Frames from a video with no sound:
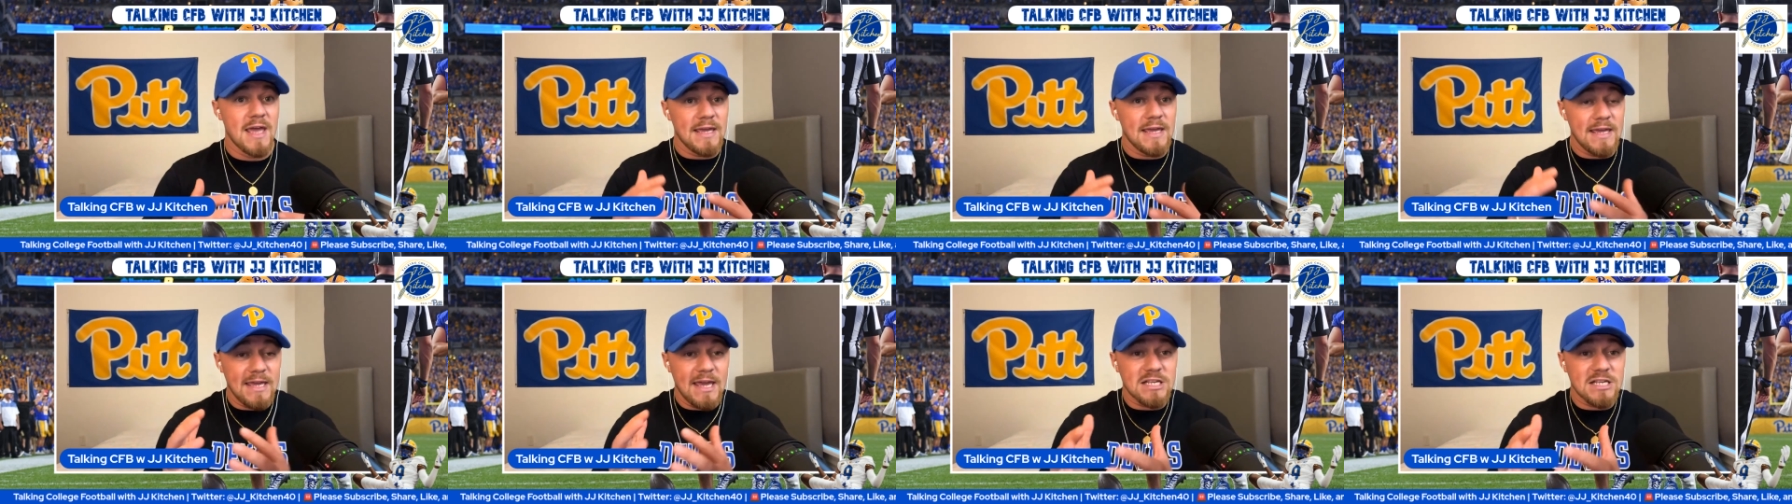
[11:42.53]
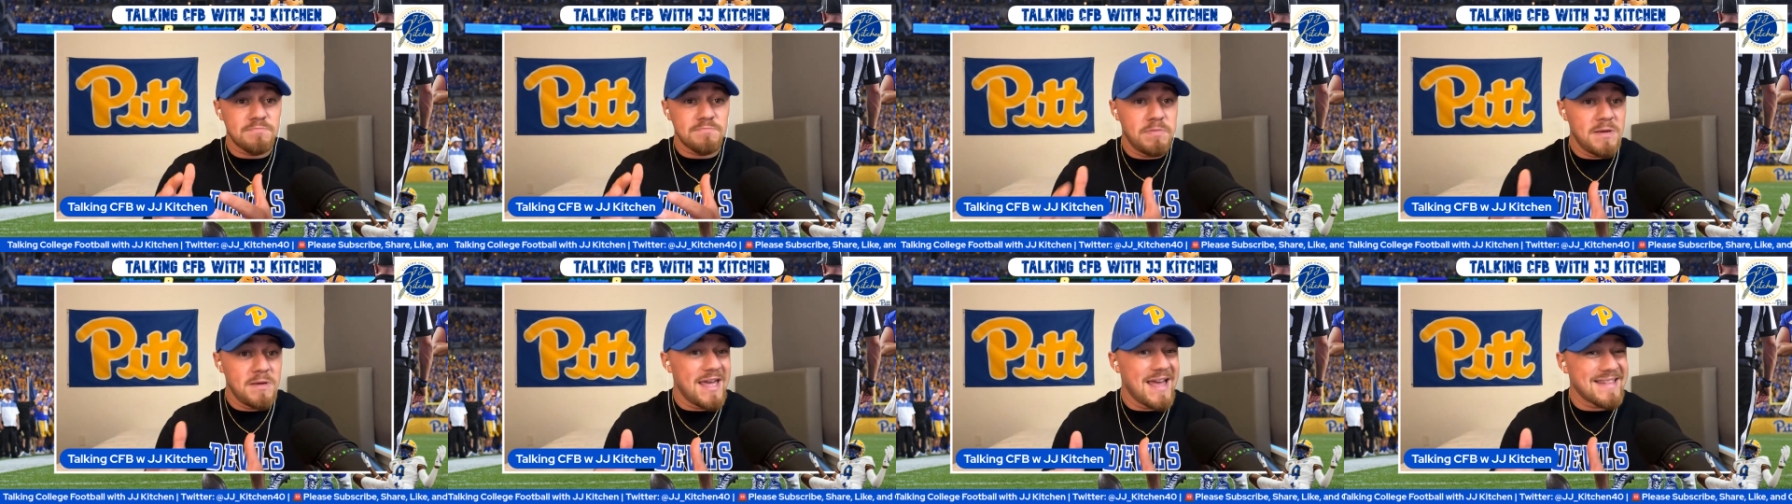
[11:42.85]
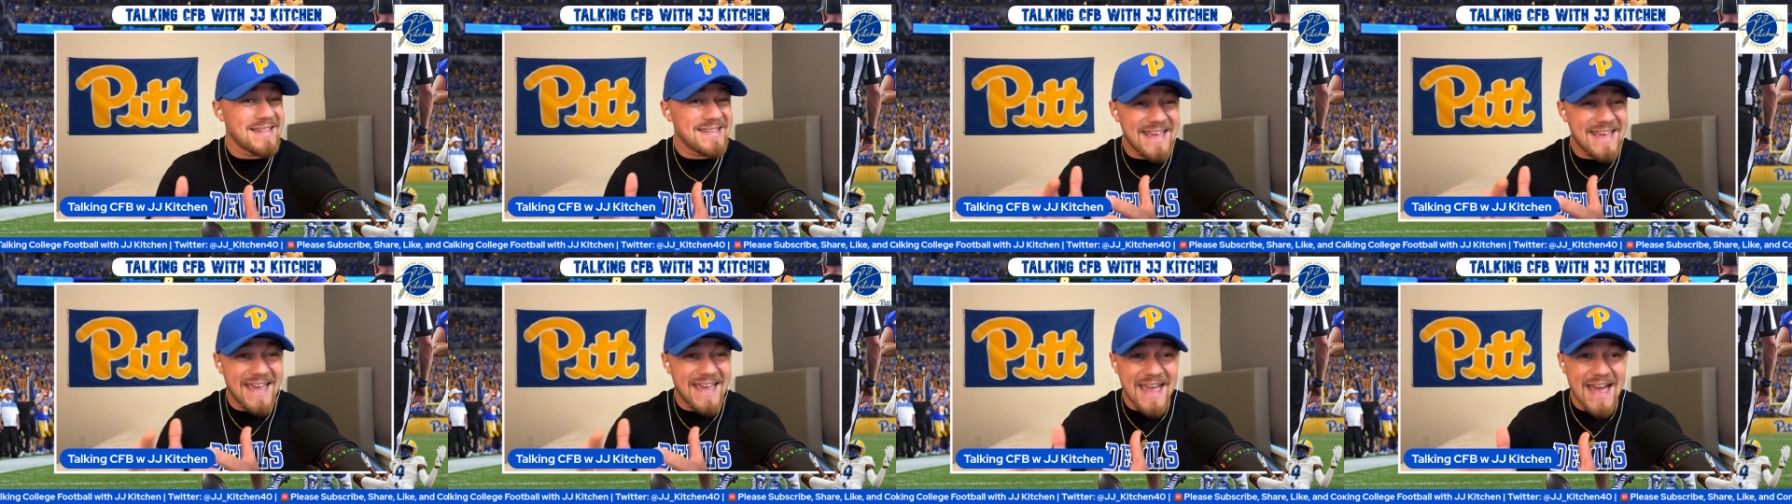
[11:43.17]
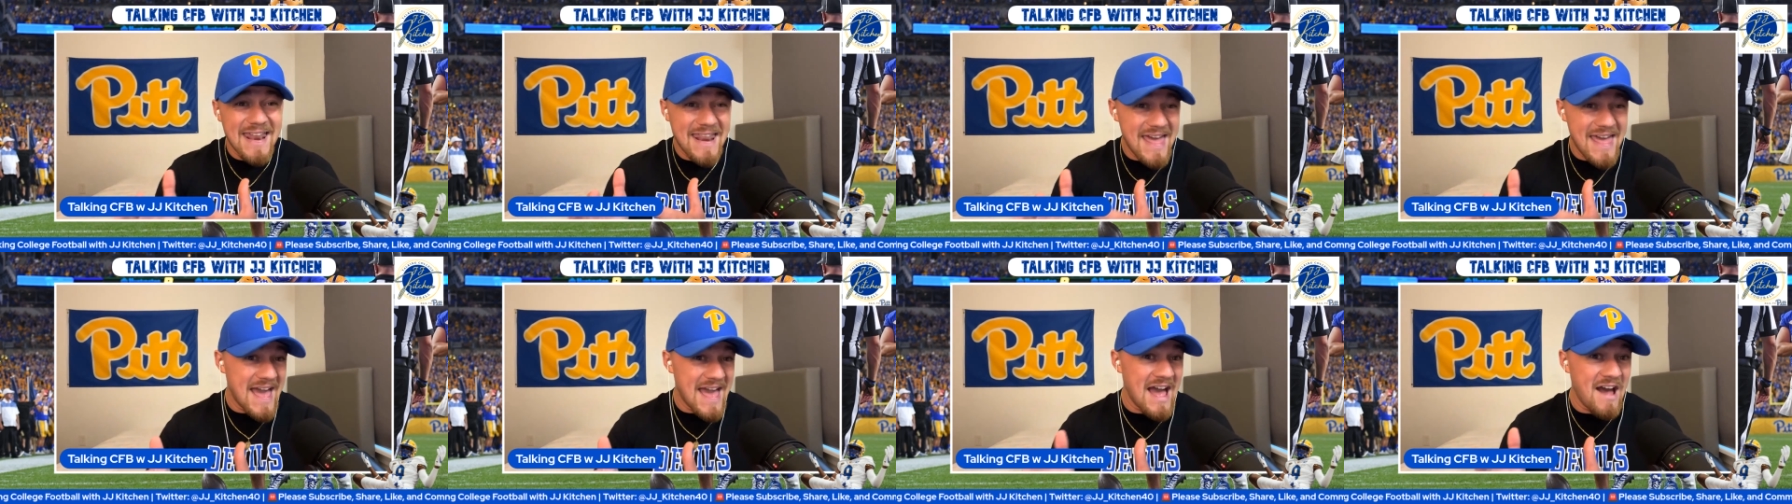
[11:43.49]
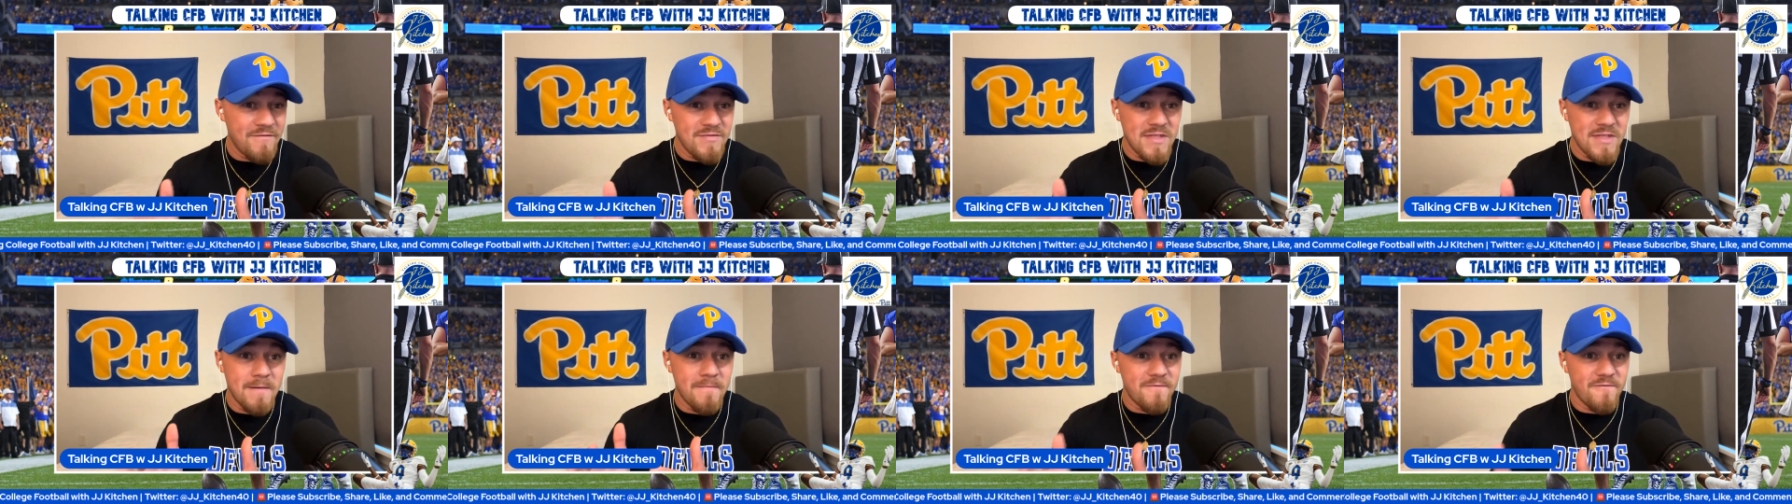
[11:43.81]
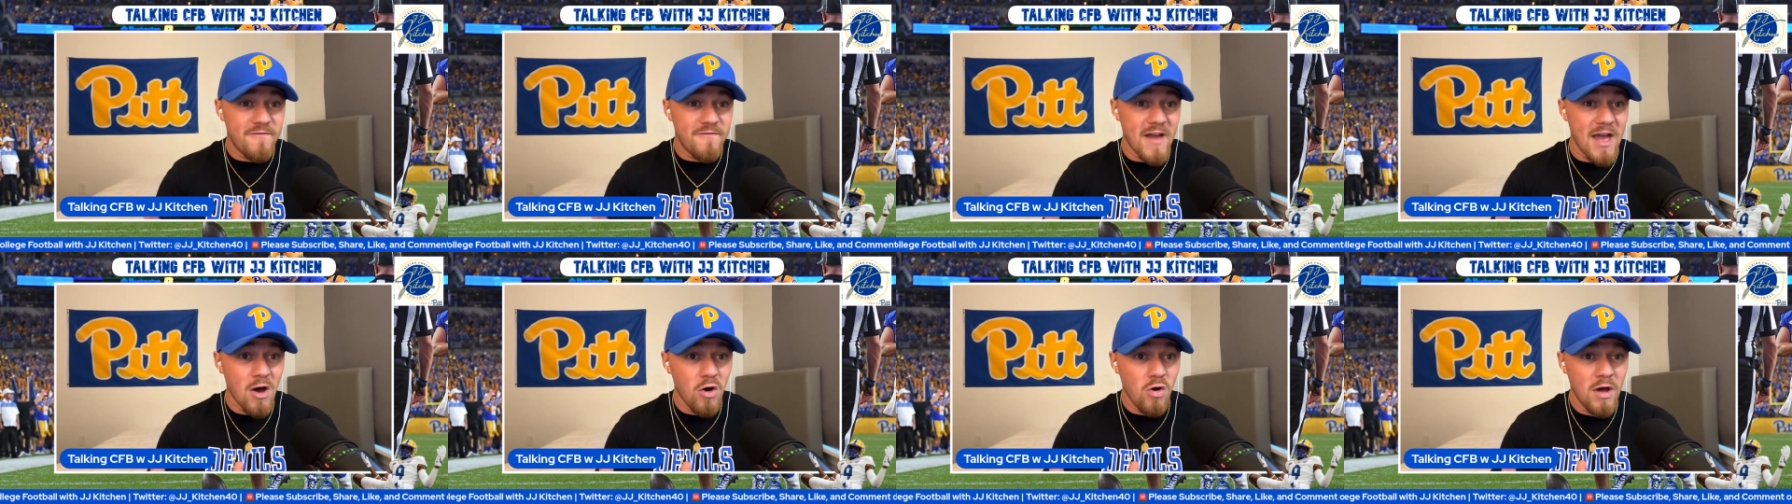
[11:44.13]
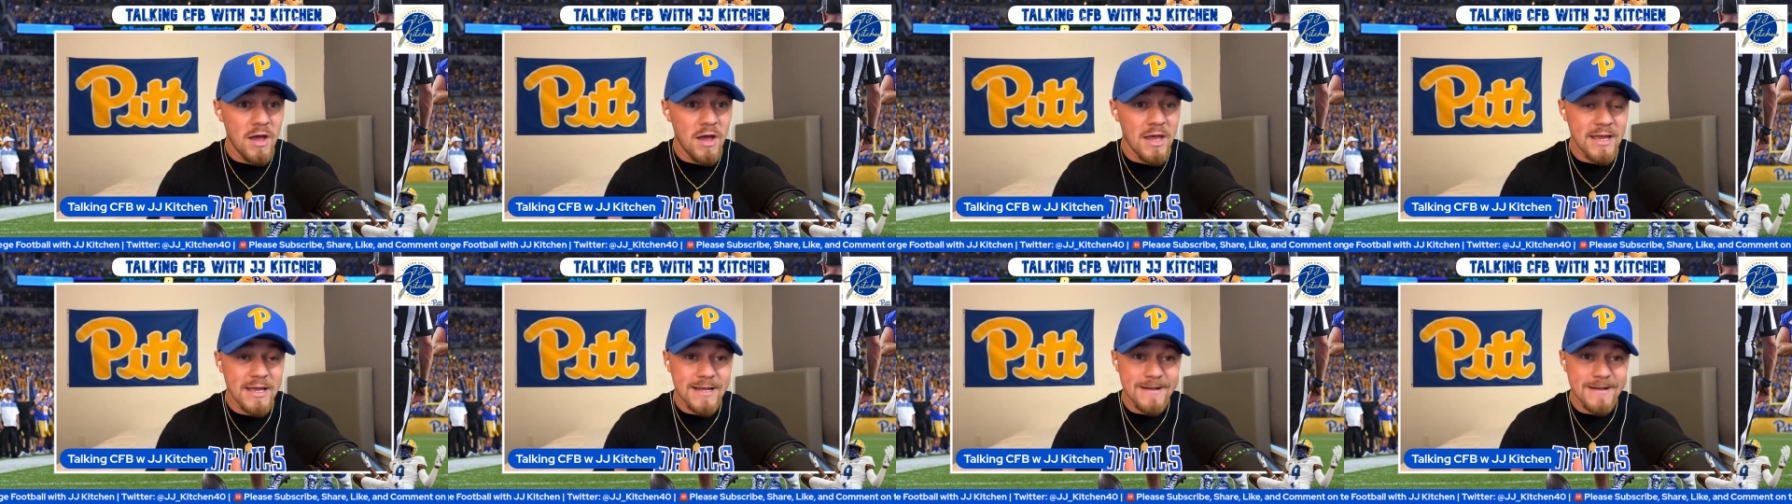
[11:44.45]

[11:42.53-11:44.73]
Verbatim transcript: ESPN can't have them fail.